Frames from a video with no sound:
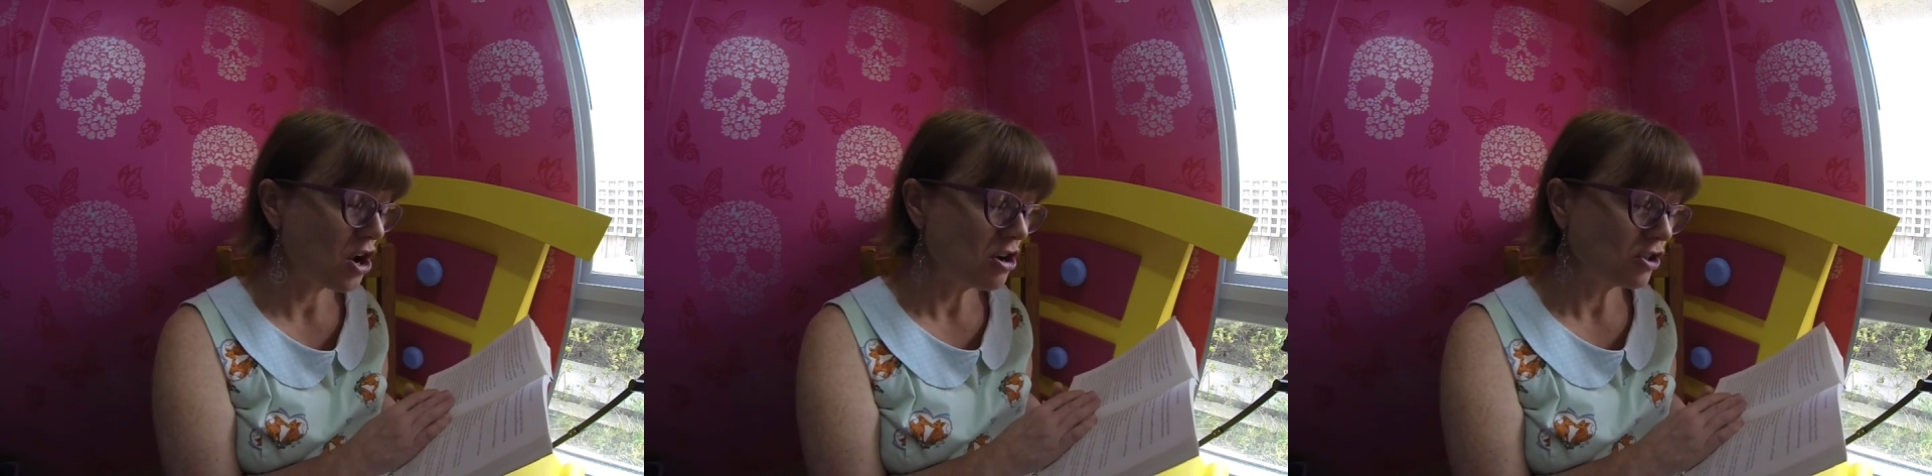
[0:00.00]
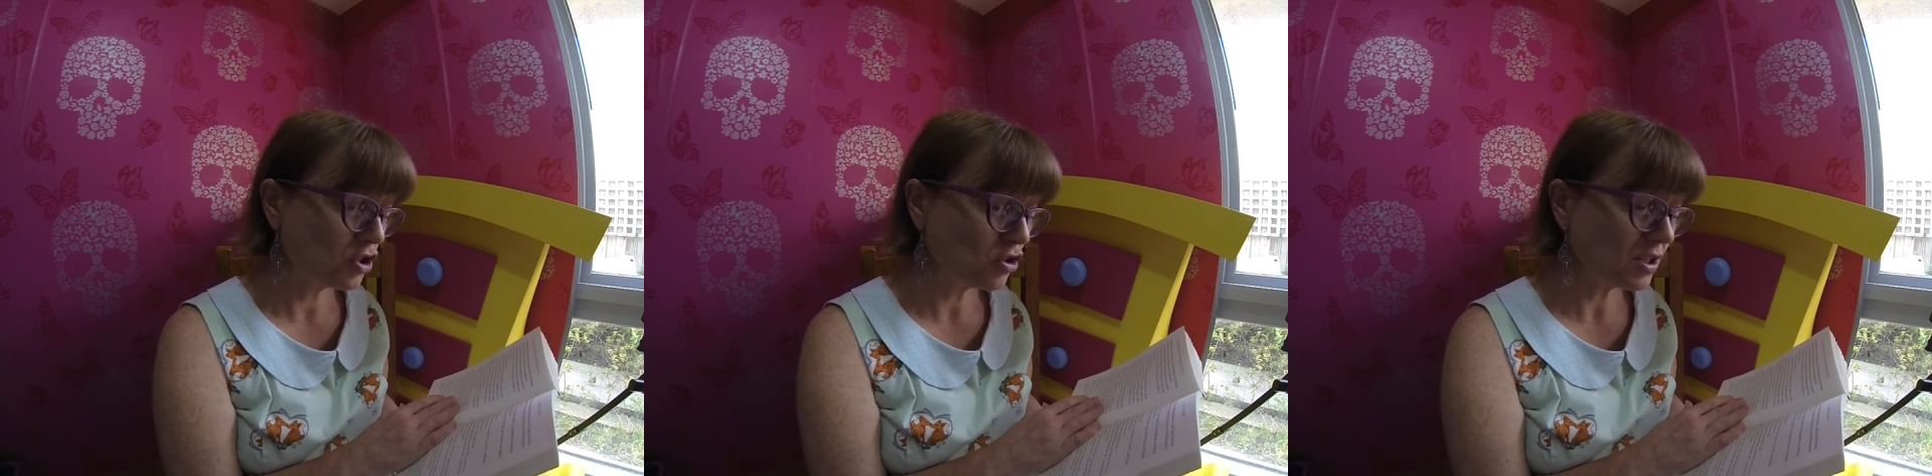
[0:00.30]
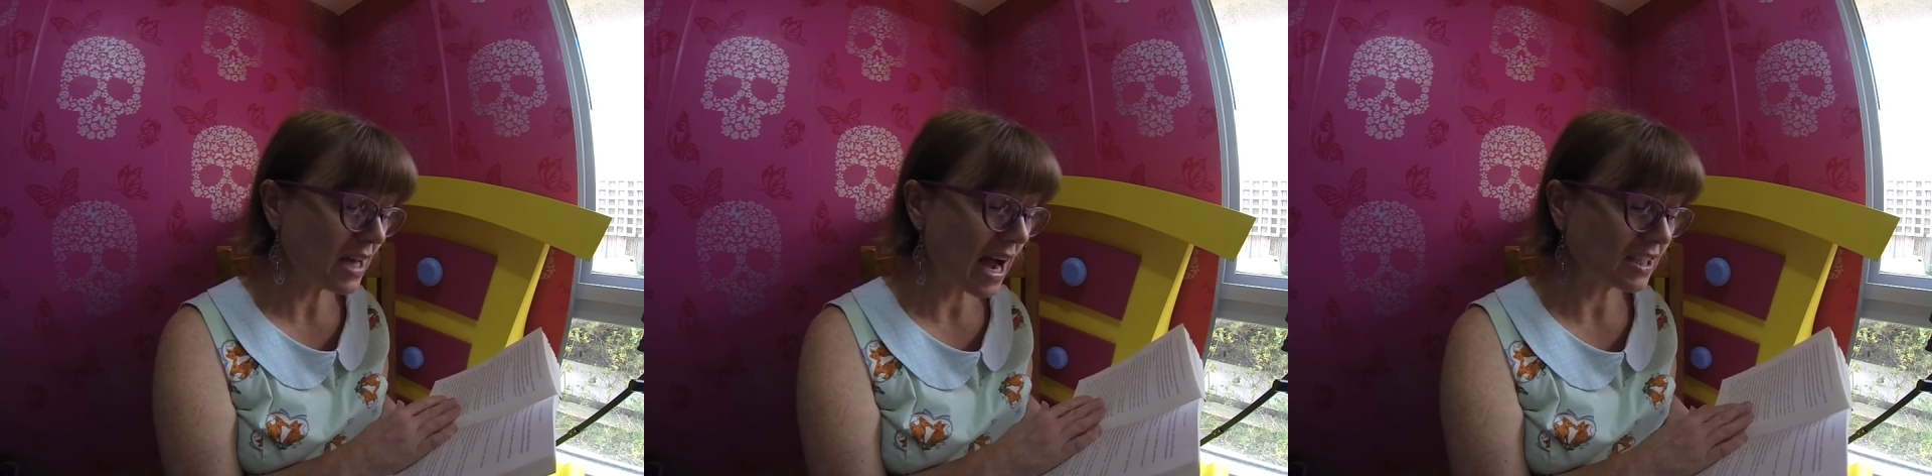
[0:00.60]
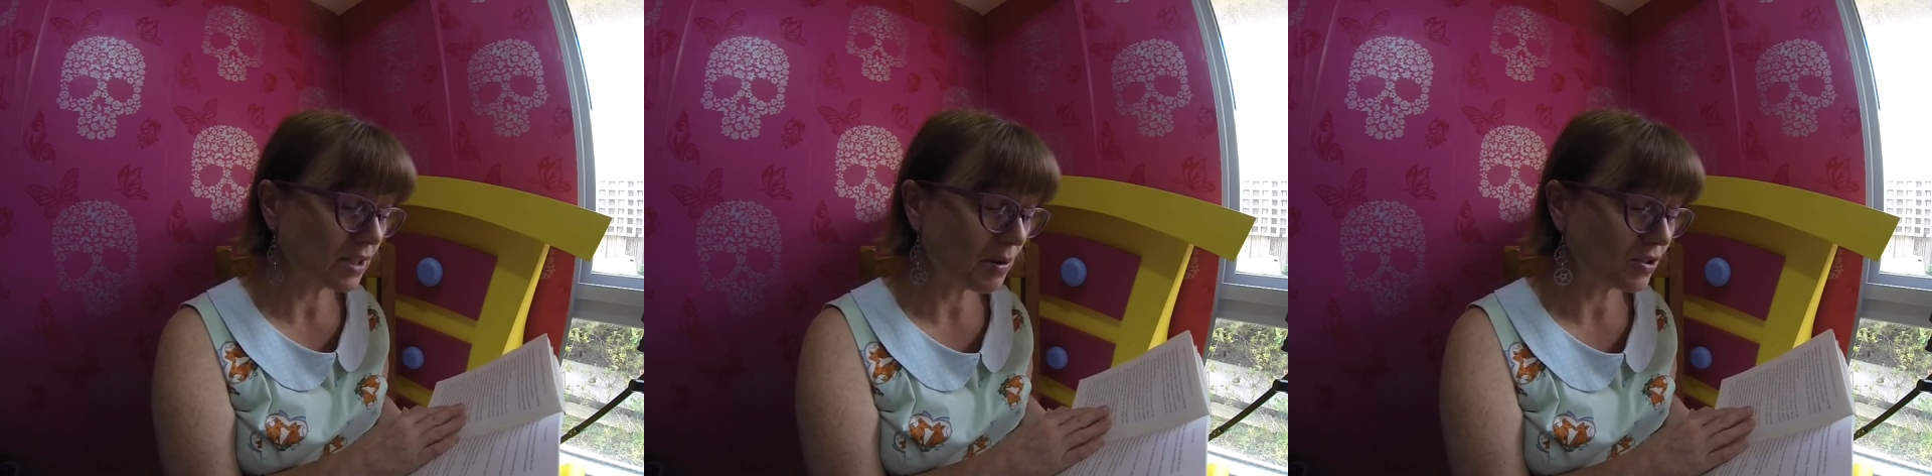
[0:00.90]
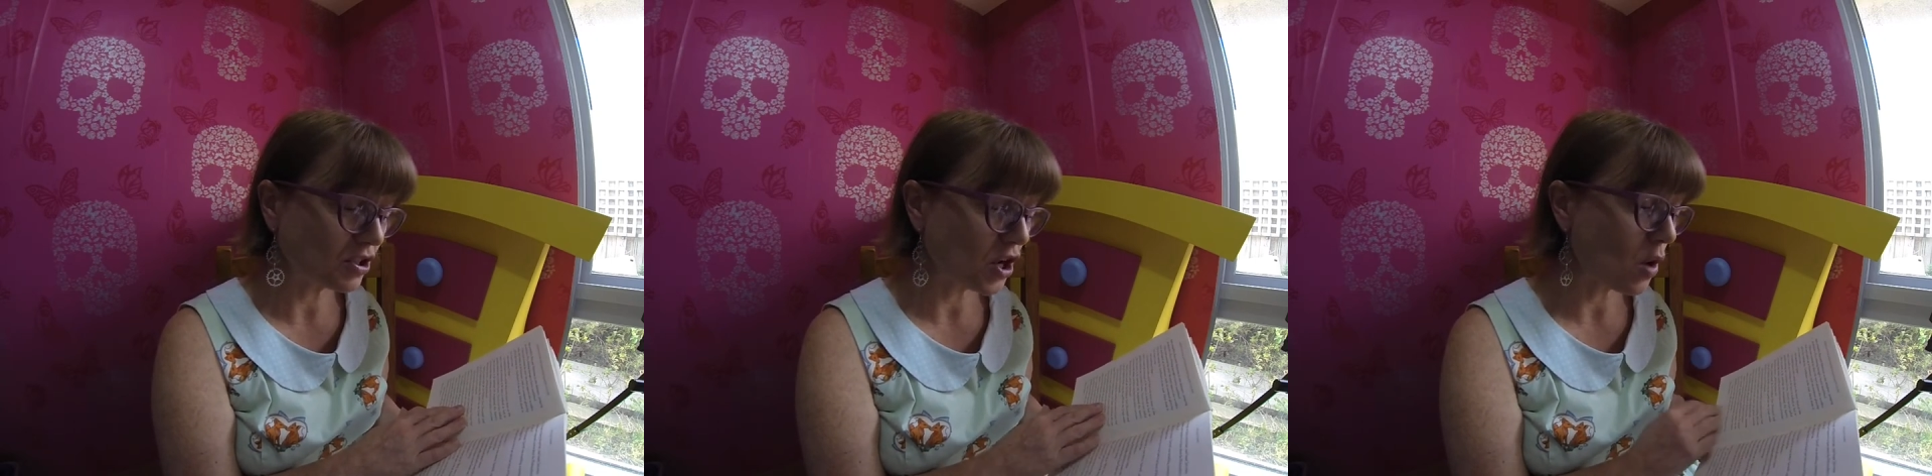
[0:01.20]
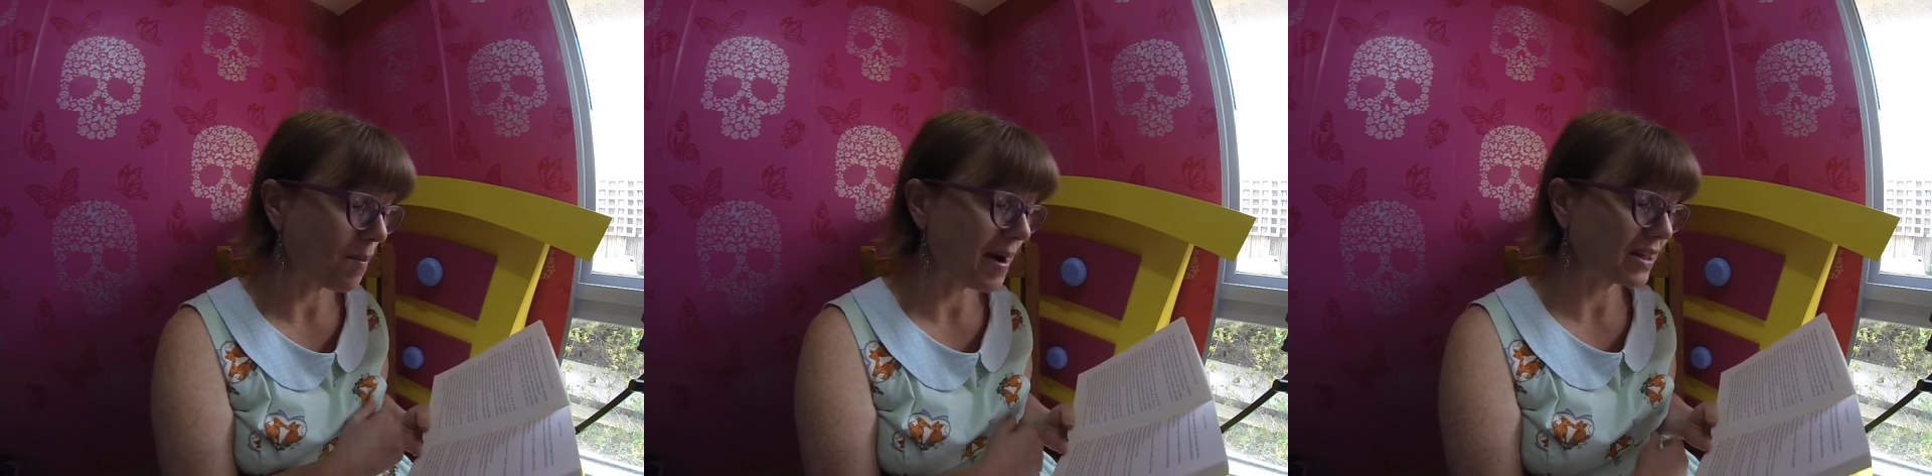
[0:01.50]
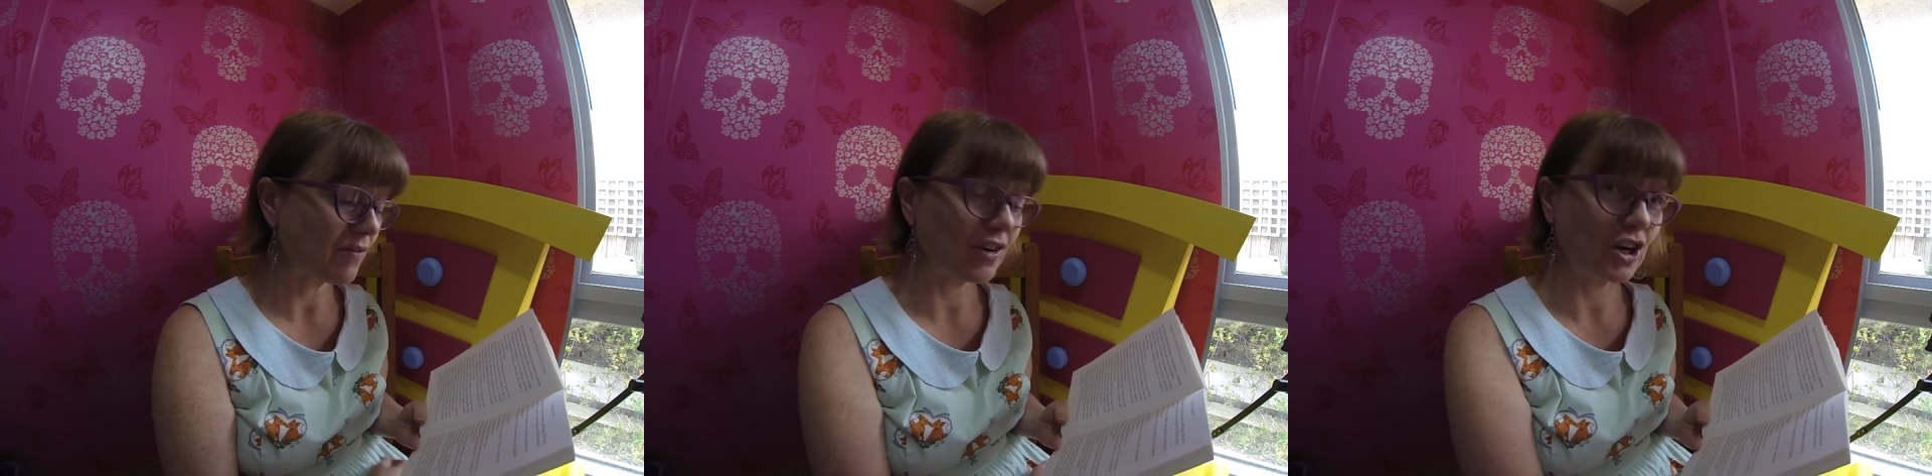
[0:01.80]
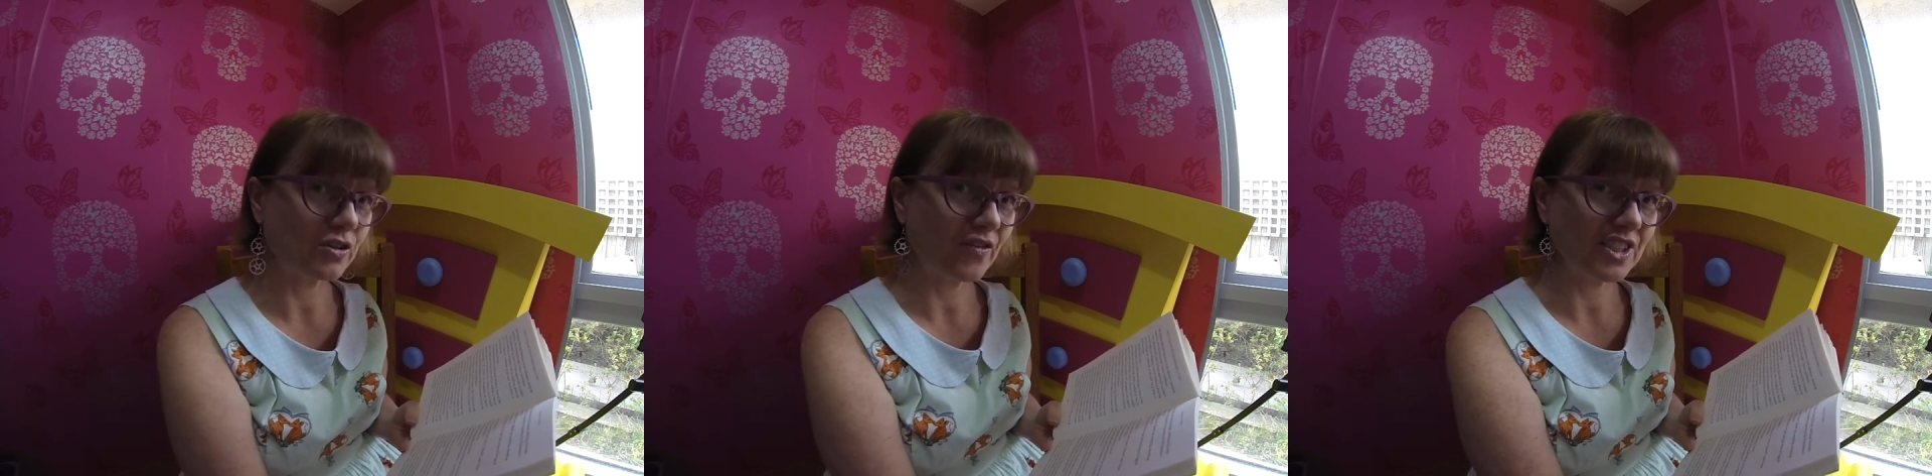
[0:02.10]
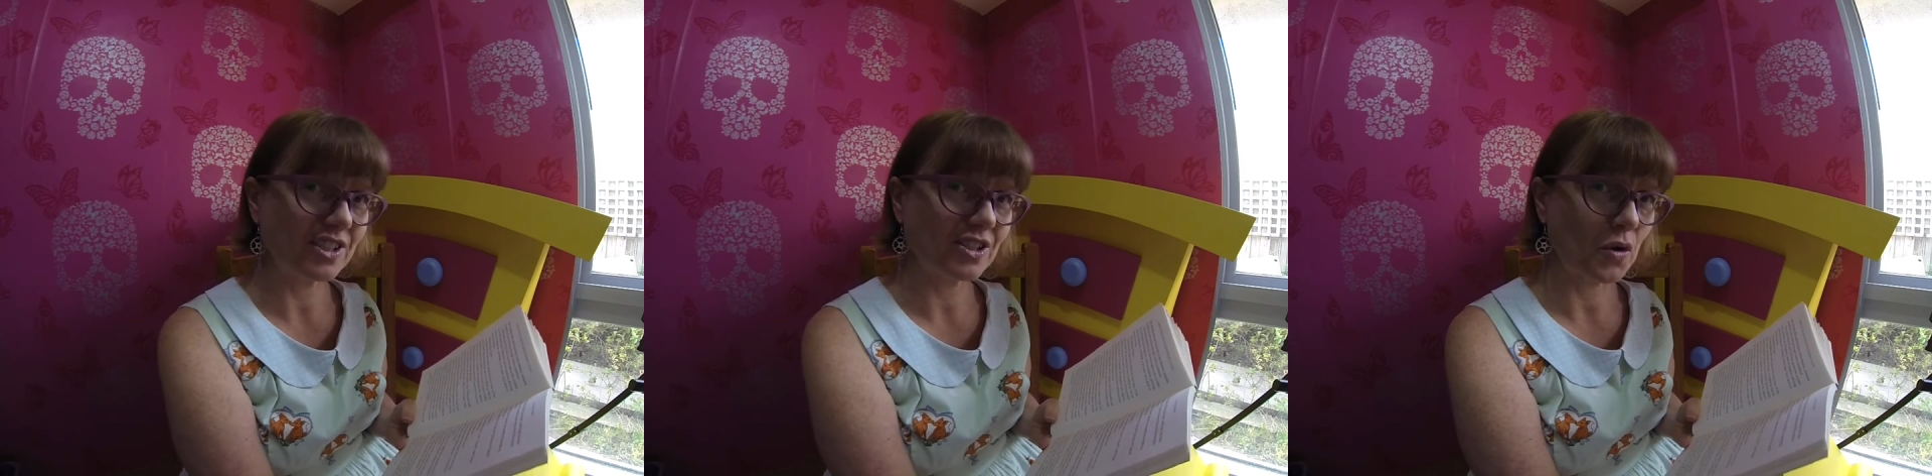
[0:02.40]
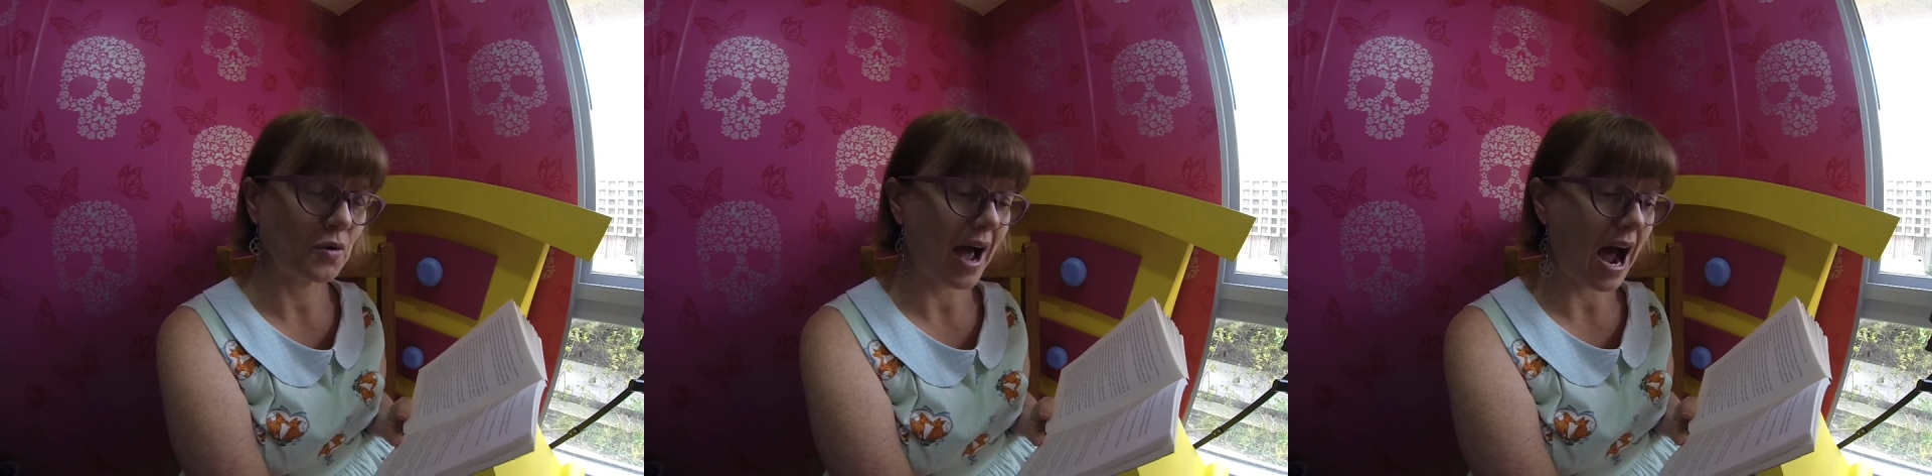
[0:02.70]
Students aren't supposed to know about the Philosopher's Stone